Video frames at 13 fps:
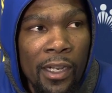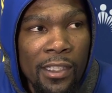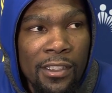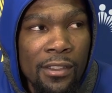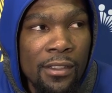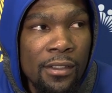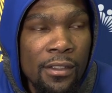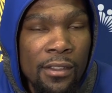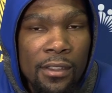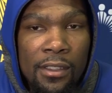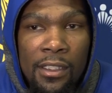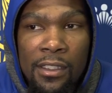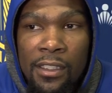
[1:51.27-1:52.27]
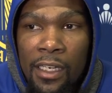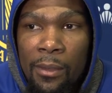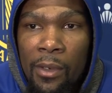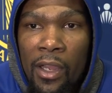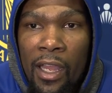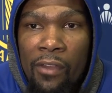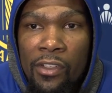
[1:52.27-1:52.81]
That's the good thing
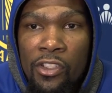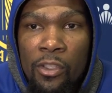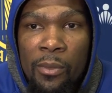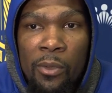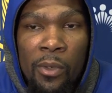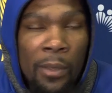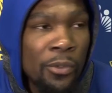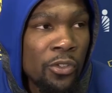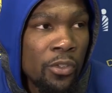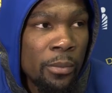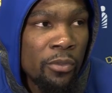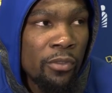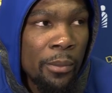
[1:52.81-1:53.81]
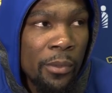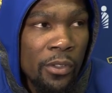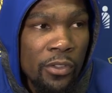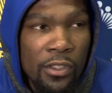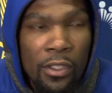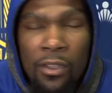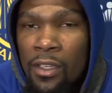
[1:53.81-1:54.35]
about having so many weapons on the perimeter.
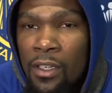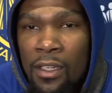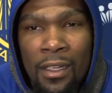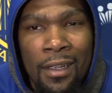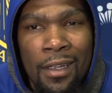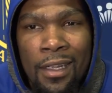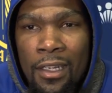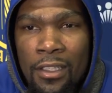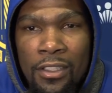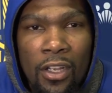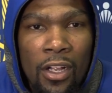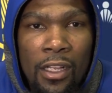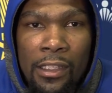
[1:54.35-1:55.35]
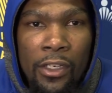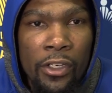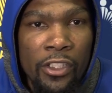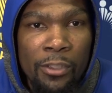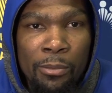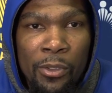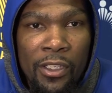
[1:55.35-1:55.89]
So it's all a learning
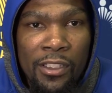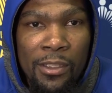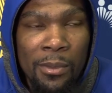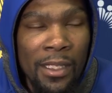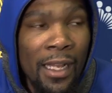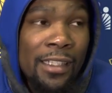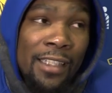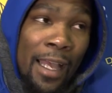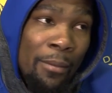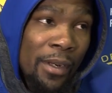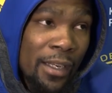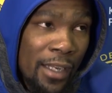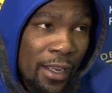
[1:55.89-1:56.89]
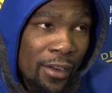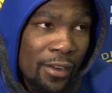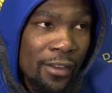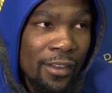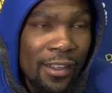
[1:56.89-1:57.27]
experience. I'm glad it's happening now,